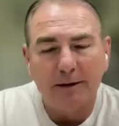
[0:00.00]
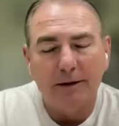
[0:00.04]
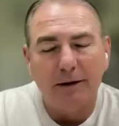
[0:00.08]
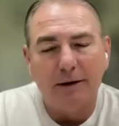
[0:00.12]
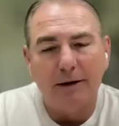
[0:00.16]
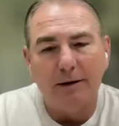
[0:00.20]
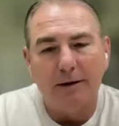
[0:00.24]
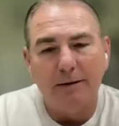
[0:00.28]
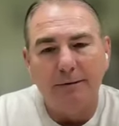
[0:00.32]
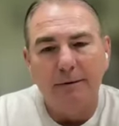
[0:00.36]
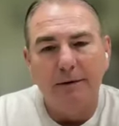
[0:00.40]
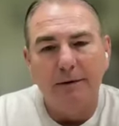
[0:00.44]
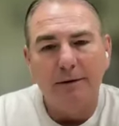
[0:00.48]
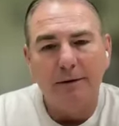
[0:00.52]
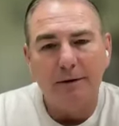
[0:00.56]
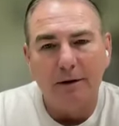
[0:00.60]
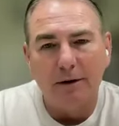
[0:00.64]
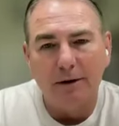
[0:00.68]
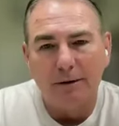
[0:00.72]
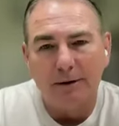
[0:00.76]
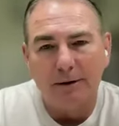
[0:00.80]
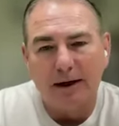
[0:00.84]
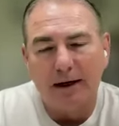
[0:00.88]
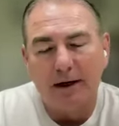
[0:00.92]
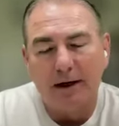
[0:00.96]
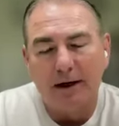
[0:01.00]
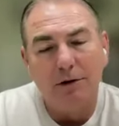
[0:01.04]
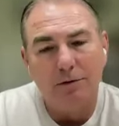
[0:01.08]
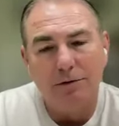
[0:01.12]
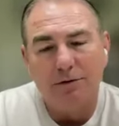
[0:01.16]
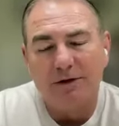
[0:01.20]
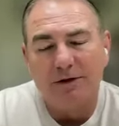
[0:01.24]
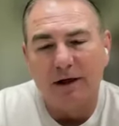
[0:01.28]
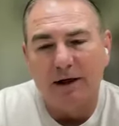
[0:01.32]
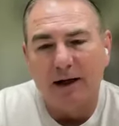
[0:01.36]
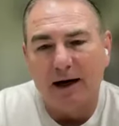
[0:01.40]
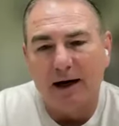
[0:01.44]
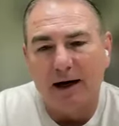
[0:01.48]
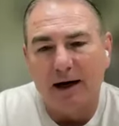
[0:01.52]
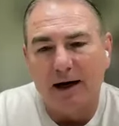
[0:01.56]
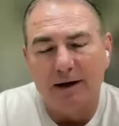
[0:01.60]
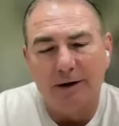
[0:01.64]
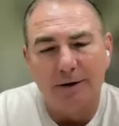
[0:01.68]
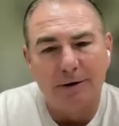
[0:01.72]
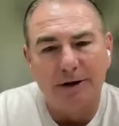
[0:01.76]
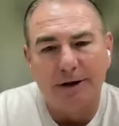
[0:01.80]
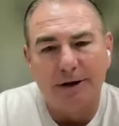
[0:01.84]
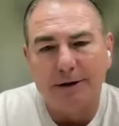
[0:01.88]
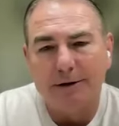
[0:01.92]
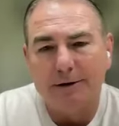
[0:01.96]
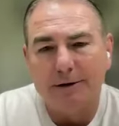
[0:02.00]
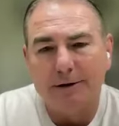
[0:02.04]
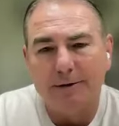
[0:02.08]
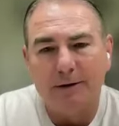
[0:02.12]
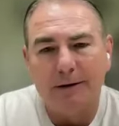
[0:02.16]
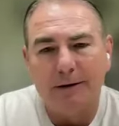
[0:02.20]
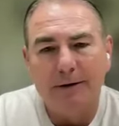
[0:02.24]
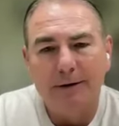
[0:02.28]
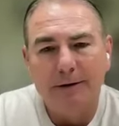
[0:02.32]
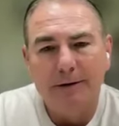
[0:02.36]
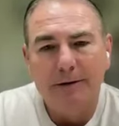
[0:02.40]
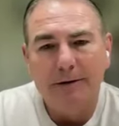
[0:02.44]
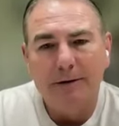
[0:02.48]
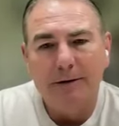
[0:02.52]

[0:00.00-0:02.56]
and, uh, you know, got a huge NIL deal.